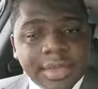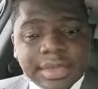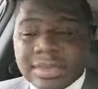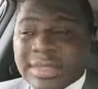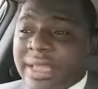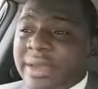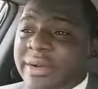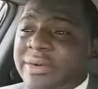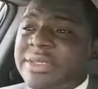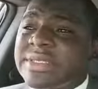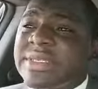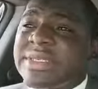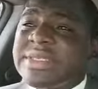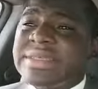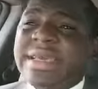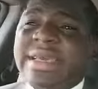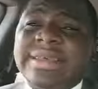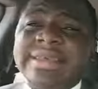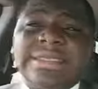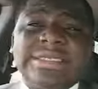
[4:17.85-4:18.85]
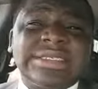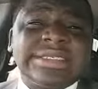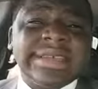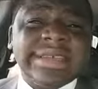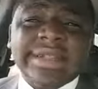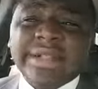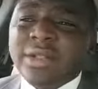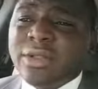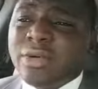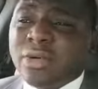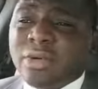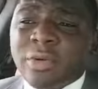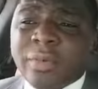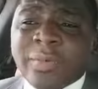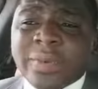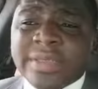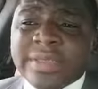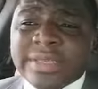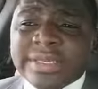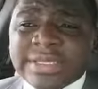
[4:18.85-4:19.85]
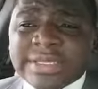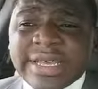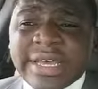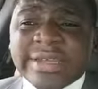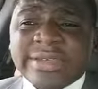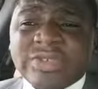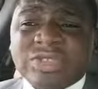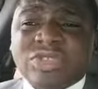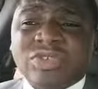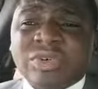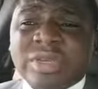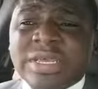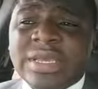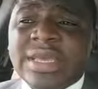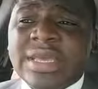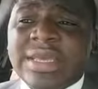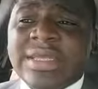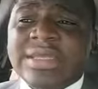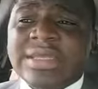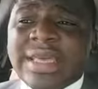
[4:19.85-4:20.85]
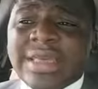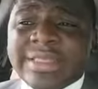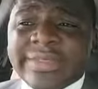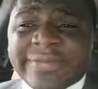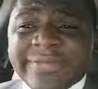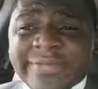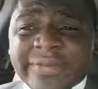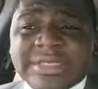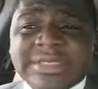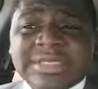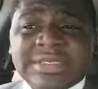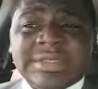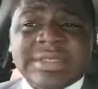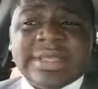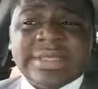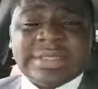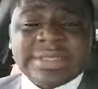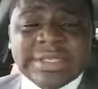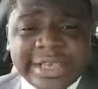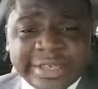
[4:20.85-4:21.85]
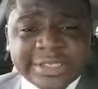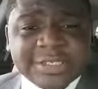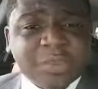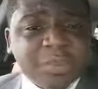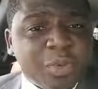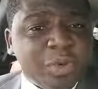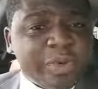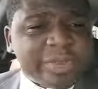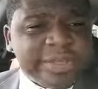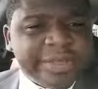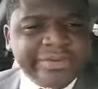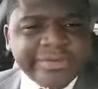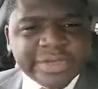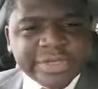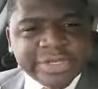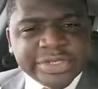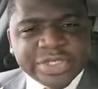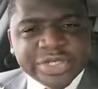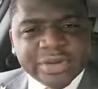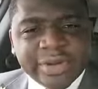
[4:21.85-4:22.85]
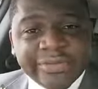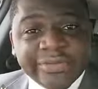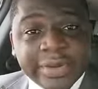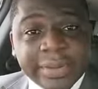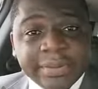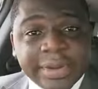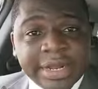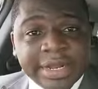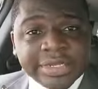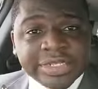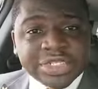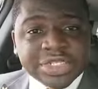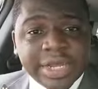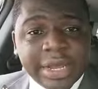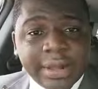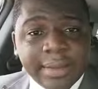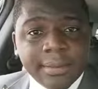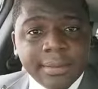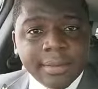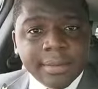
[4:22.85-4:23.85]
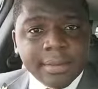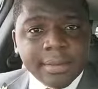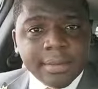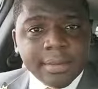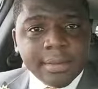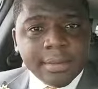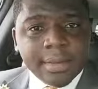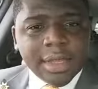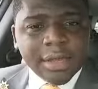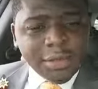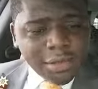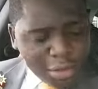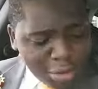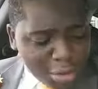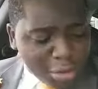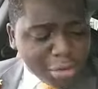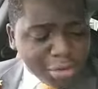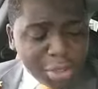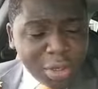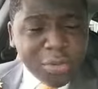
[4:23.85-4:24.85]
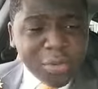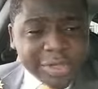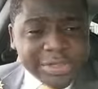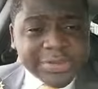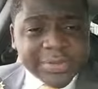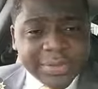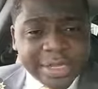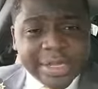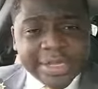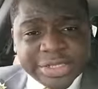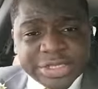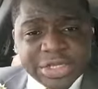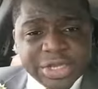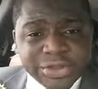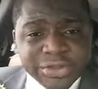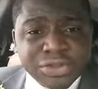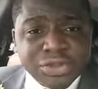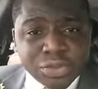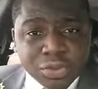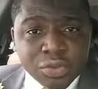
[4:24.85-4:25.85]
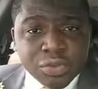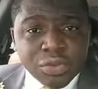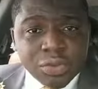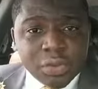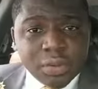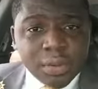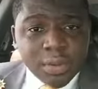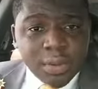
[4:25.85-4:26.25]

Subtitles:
There isn't a single group in this country that fits the textbook definition of a militia. Do you know what militias do?